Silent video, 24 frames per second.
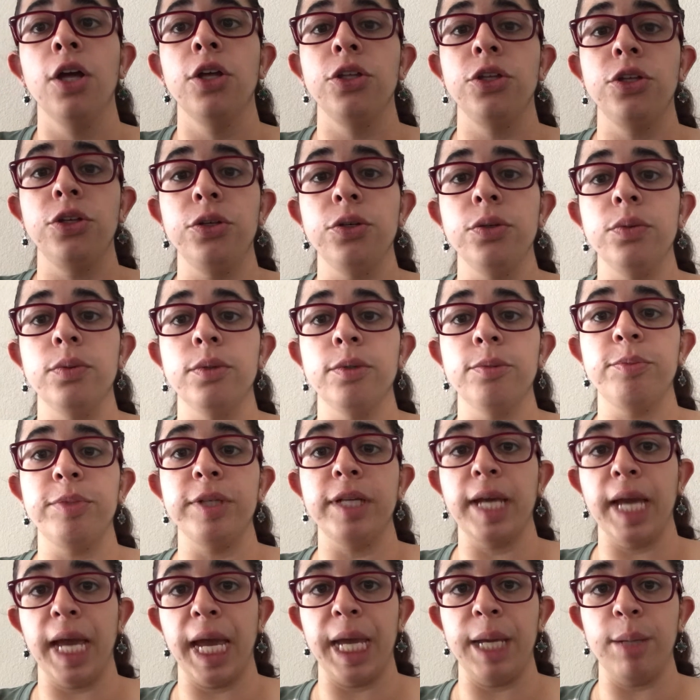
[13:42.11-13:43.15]
you will
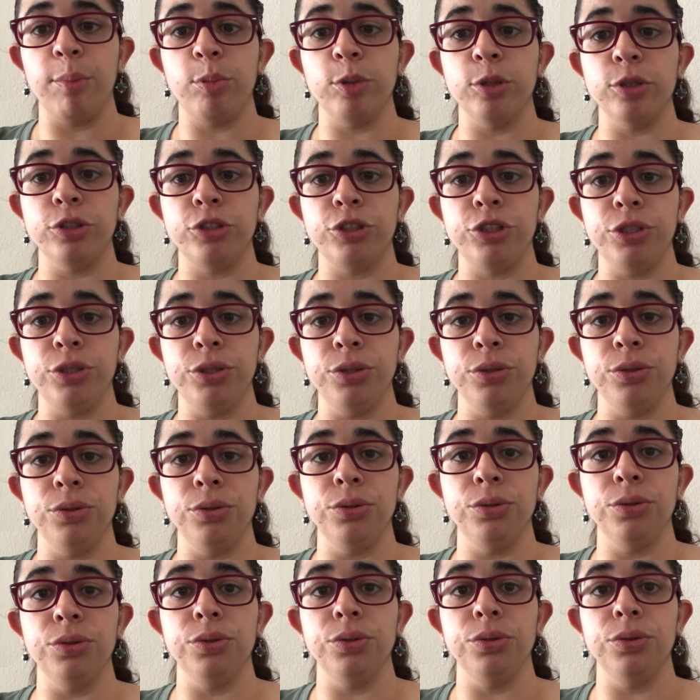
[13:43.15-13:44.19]
be able
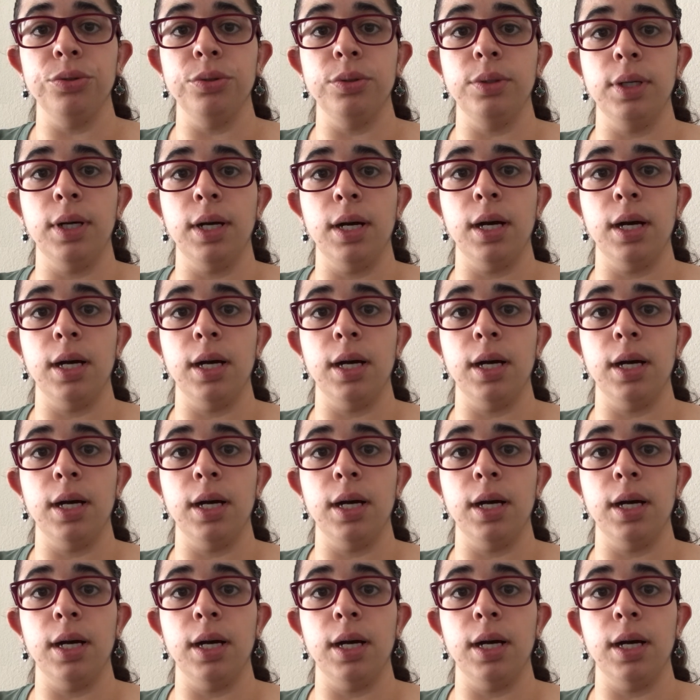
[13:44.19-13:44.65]
to